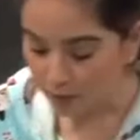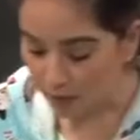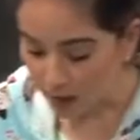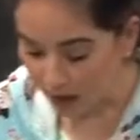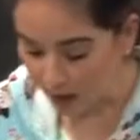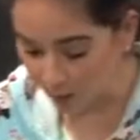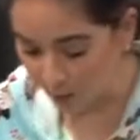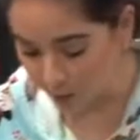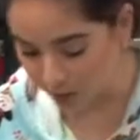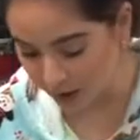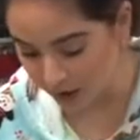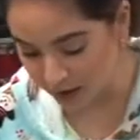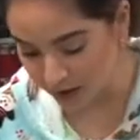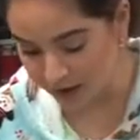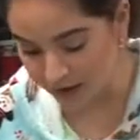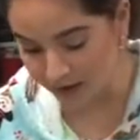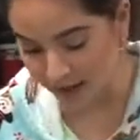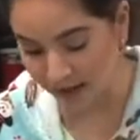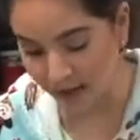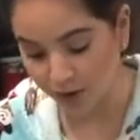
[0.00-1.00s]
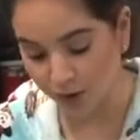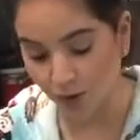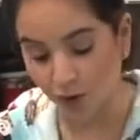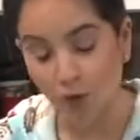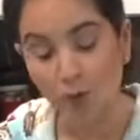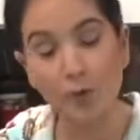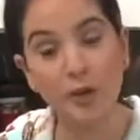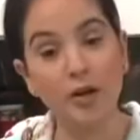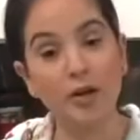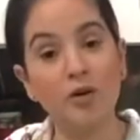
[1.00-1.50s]
and we're gonna take the
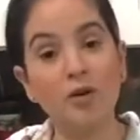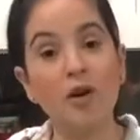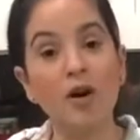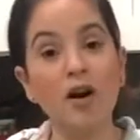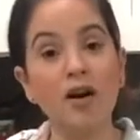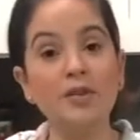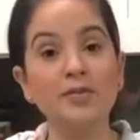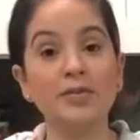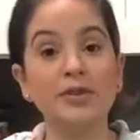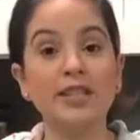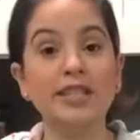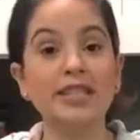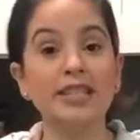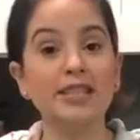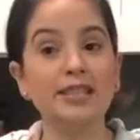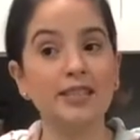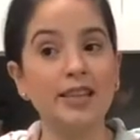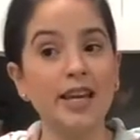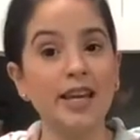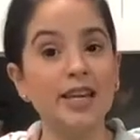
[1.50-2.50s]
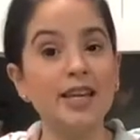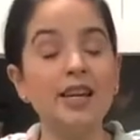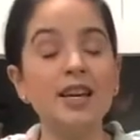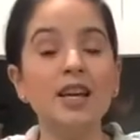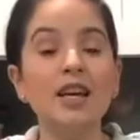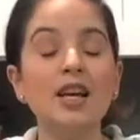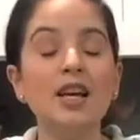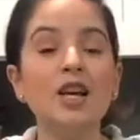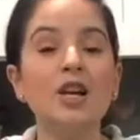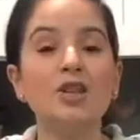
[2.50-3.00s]
cuero off, the skin,
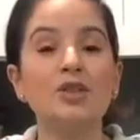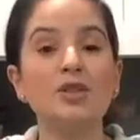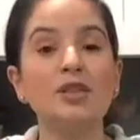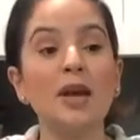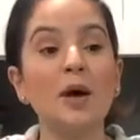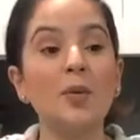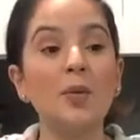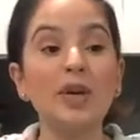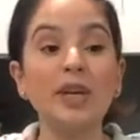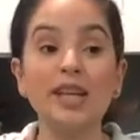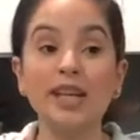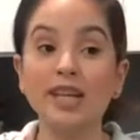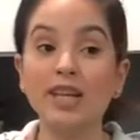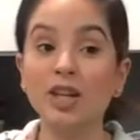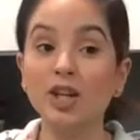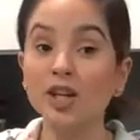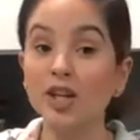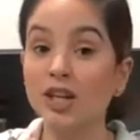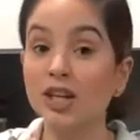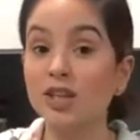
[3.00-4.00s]
so that we can cook